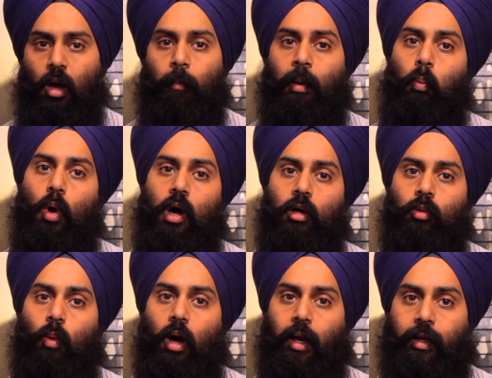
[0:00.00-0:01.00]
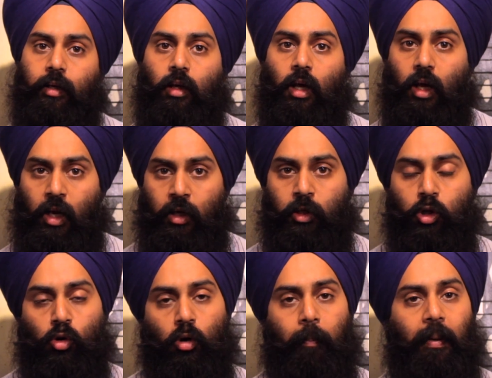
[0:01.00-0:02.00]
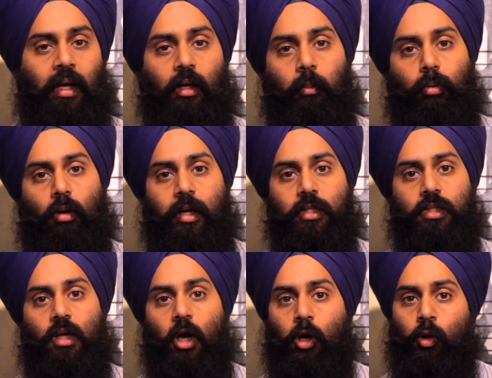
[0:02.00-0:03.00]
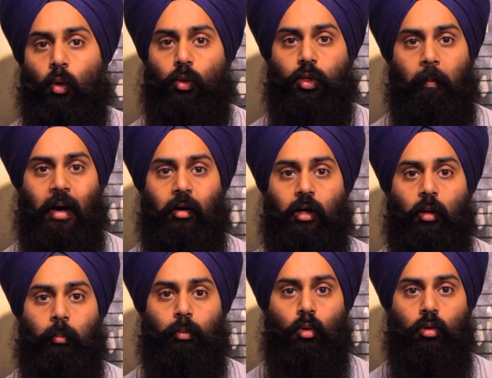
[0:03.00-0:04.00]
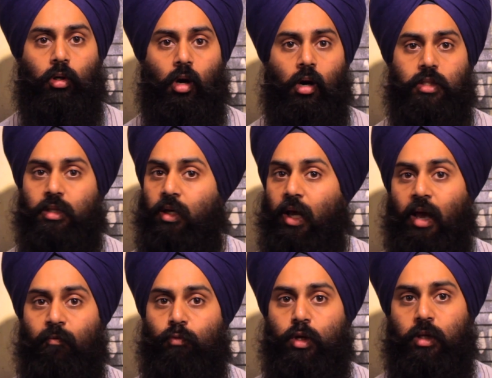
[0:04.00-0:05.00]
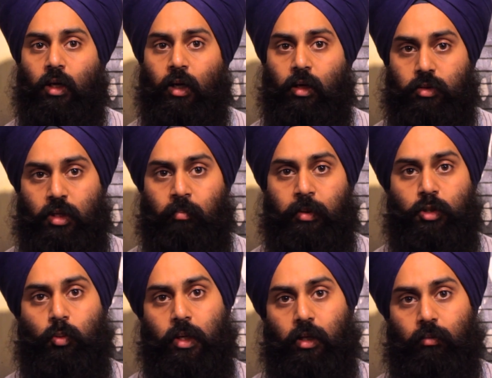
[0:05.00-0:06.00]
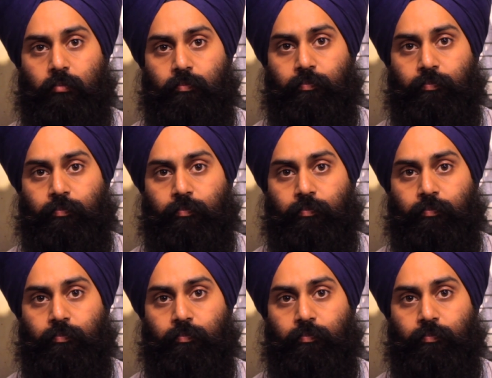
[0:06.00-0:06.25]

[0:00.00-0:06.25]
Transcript: but worldwide, in European press, North American broadcast, and everything else in between.